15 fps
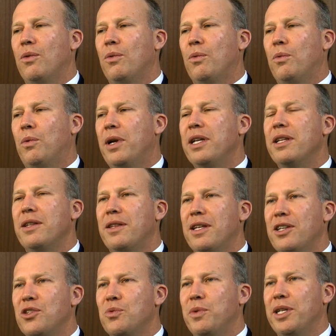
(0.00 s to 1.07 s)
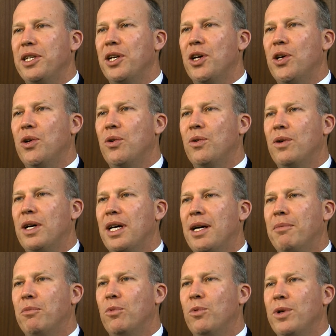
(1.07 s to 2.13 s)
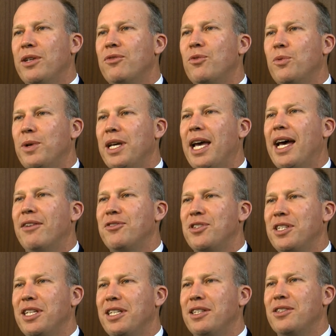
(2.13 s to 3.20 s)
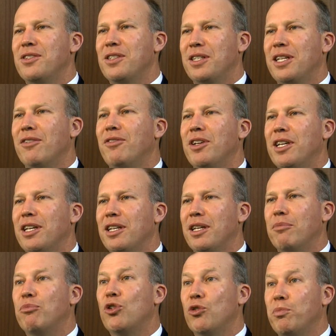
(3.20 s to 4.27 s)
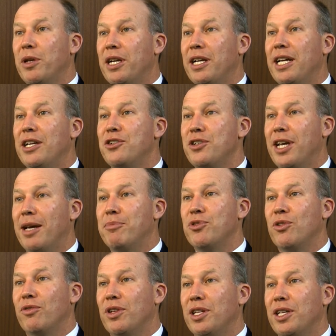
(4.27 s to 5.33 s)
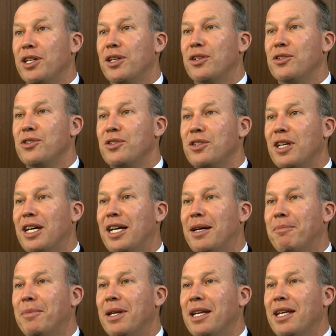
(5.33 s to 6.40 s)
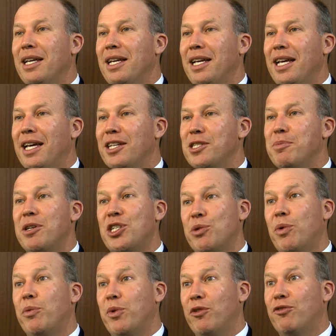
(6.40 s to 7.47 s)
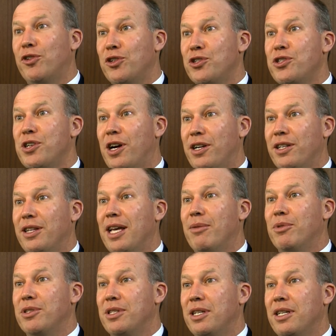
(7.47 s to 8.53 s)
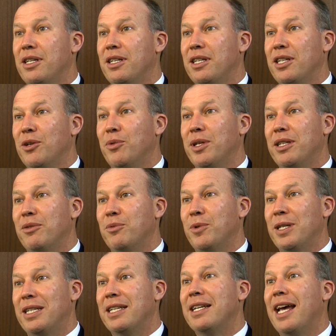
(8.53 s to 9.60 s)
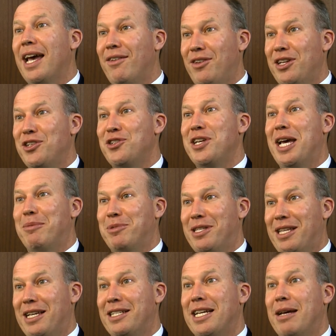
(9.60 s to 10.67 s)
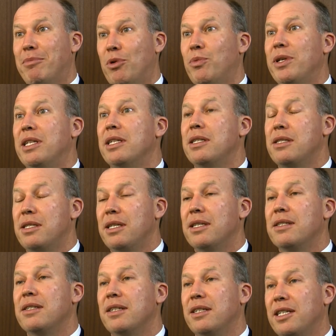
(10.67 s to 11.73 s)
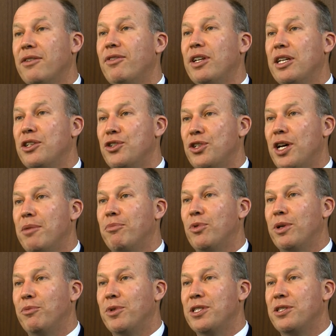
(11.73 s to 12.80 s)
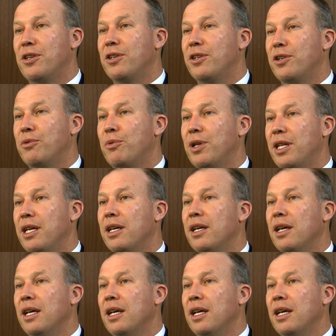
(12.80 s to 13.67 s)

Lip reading: One of the things we know, we have seen significant improvement in HCAPs over the years. And especially when we first started, that was, we didn't have HCAPs at that time, but we did see a significant jump when we started to really